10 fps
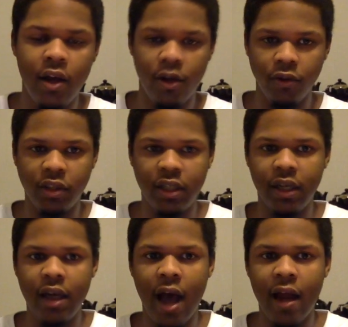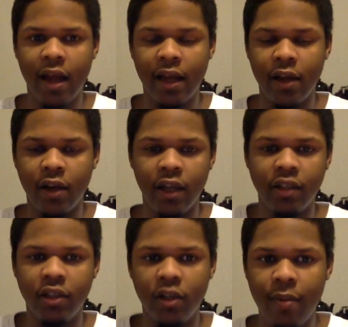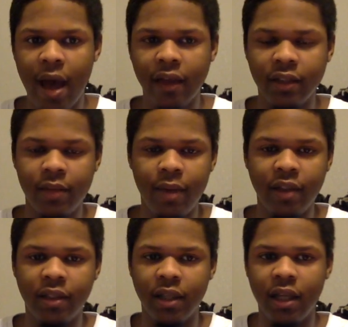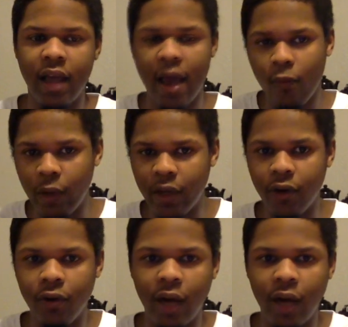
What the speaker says: You see a guy that can get to the basket basically at will